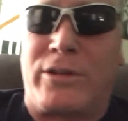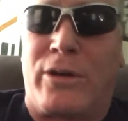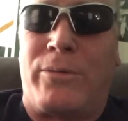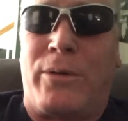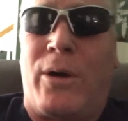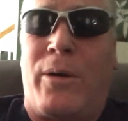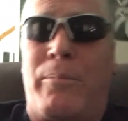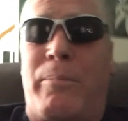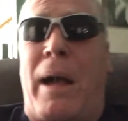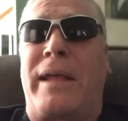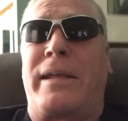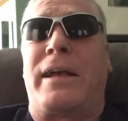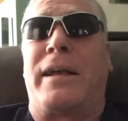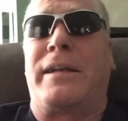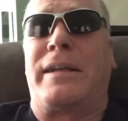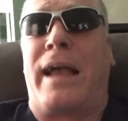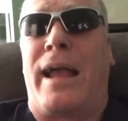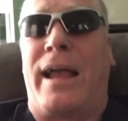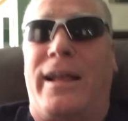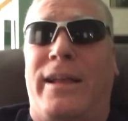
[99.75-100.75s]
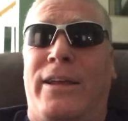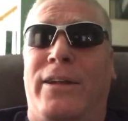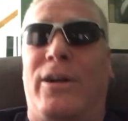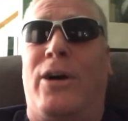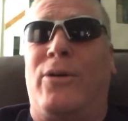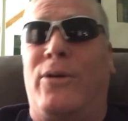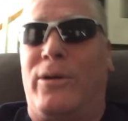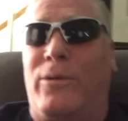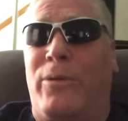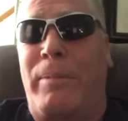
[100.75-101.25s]
a, a biker gang, you
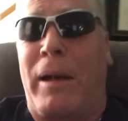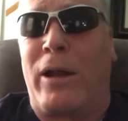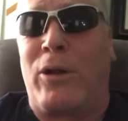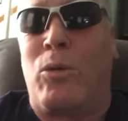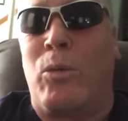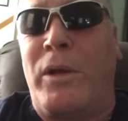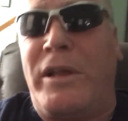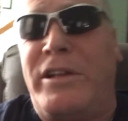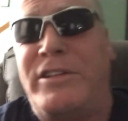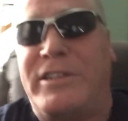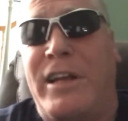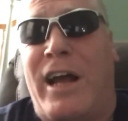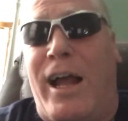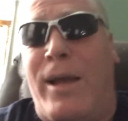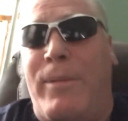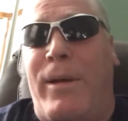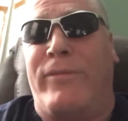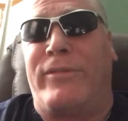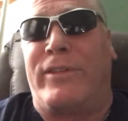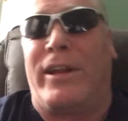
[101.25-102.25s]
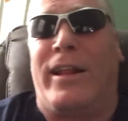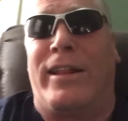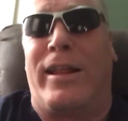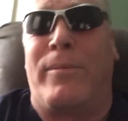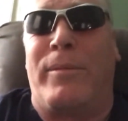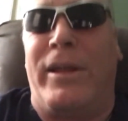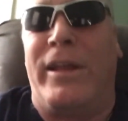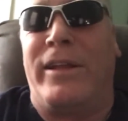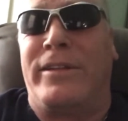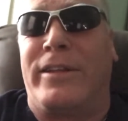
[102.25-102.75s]
know, in about a week's time after they
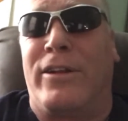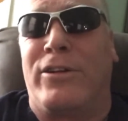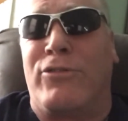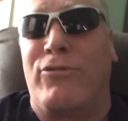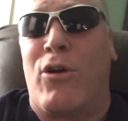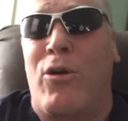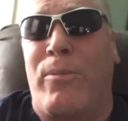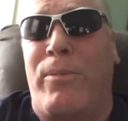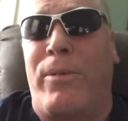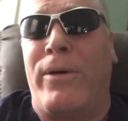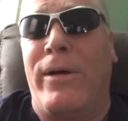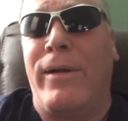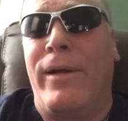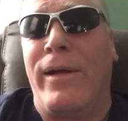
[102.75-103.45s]
let me into the group.